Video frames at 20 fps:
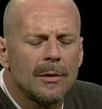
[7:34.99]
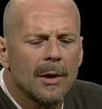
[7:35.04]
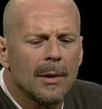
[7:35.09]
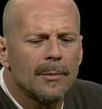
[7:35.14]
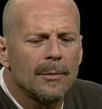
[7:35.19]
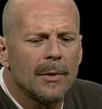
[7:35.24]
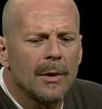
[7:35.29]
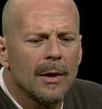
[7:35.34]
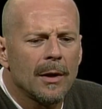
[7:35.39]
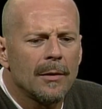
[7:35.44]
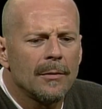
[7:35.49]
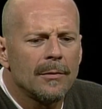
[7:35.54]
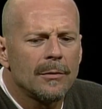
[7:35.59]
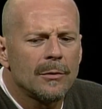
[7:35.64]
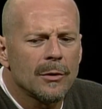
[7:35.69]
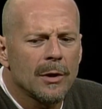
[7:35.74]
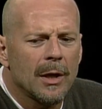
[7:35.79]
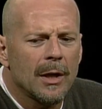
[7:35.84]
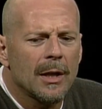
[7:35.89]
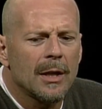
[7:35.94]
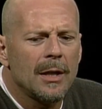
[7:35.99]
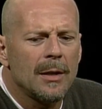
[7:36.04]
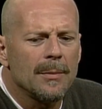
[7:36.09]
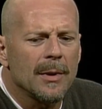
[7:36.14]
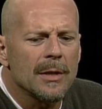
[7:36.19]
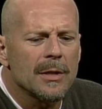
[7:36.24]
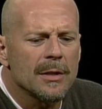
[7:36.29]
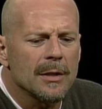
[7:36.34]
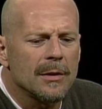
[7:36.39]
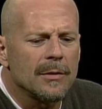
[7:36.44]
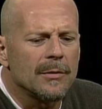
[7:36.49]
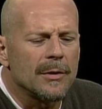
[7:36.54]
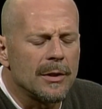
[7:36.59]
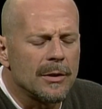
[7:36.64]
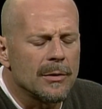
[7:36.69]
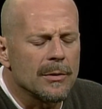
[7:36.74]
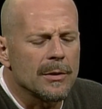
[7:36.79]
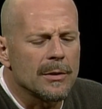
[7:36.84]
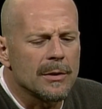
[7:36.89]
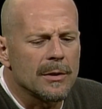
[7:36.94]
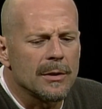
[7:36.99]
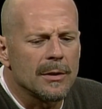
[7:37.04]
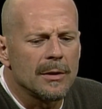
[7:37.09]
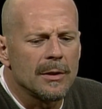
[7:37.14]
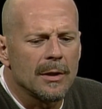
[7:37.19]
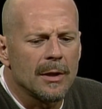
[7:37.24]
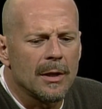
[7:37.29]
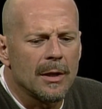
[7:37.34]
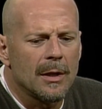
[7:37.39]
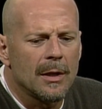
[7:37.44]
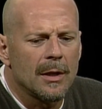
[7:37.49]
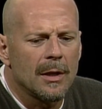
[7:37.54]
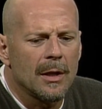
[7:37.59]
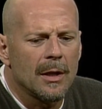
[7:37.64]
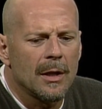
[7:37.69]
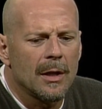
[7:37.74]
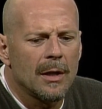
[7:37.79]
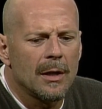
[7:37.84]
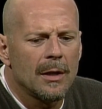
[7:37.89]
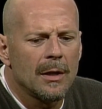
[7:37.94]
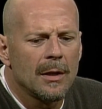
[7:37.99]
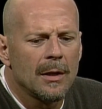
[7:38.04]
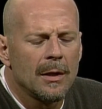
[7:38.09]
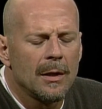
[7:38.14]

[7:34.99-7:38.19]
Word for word: I, I try to keep myself interested, and and